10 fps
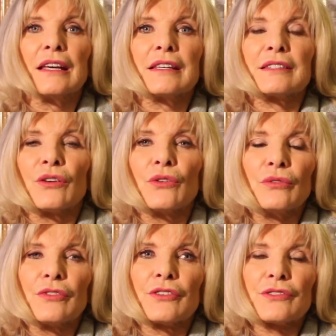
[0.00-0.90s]

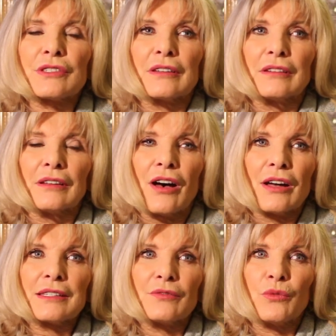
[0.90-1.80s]
So there's
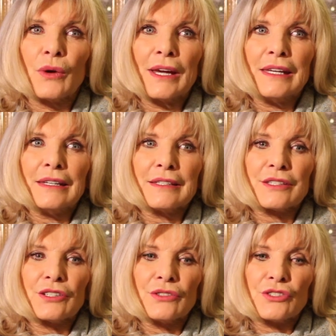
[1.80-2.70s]
lots of ways
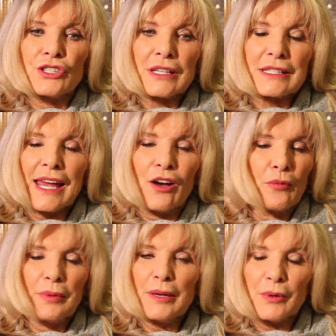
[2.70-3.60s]
to just
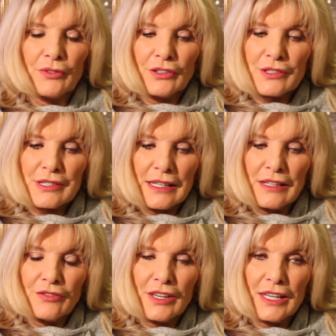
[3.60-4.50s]
help people feel
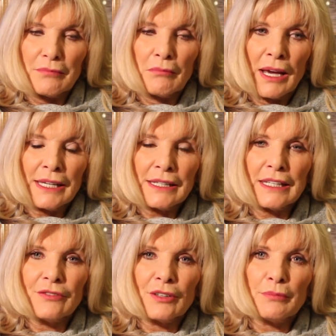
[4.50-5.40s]
safe. It might
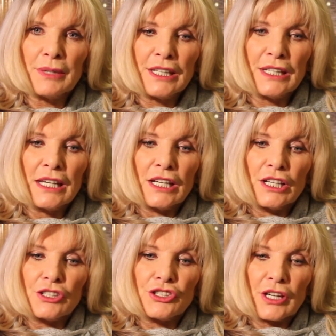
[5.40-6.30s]
even be
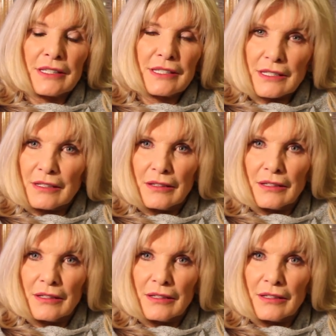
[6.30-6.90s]
just